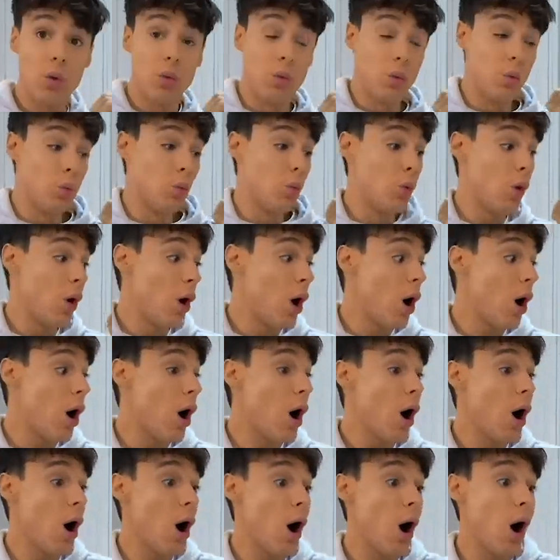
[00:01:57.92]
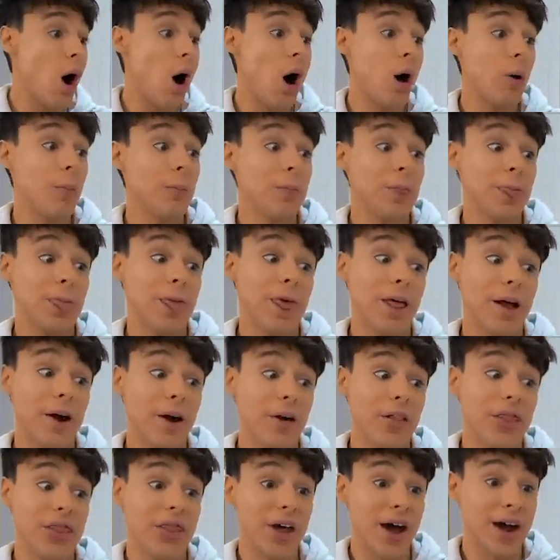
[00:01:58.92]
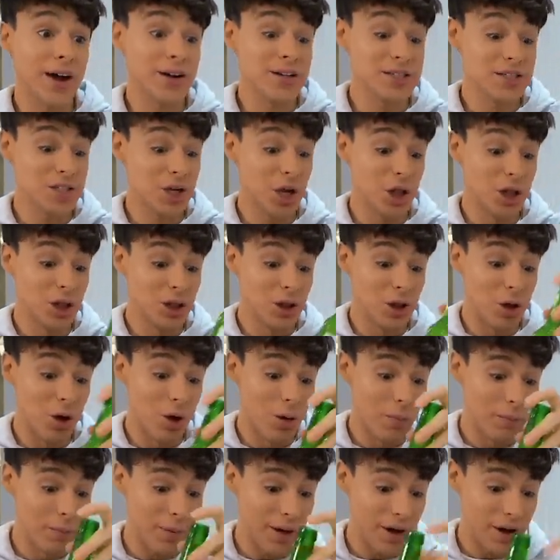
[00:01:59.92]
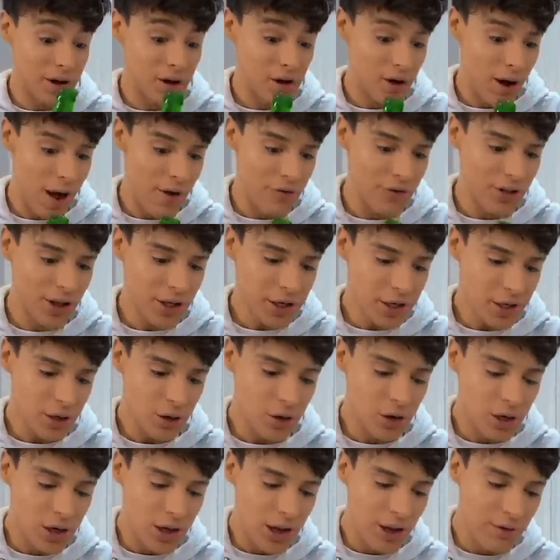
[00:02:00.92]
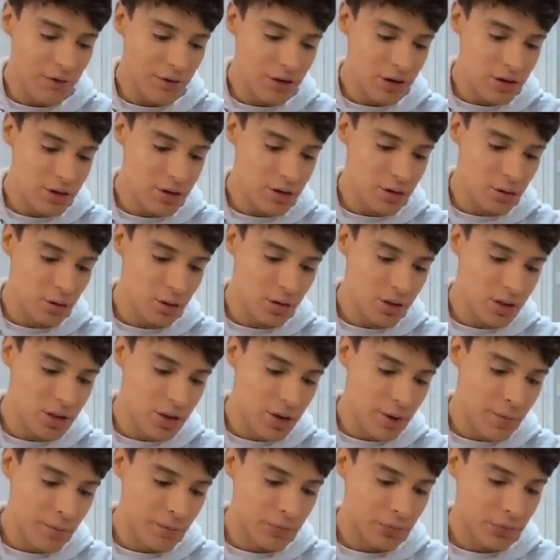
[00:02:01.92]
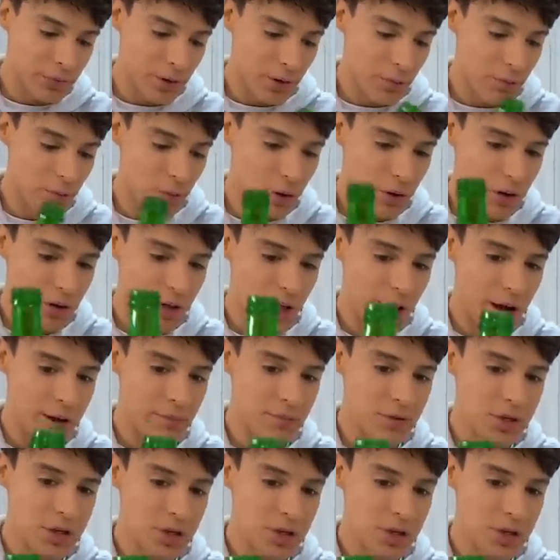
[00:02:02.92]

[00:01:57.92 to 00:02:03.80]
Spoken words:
Whoa, that's a lot better. I feel like you could even use more lime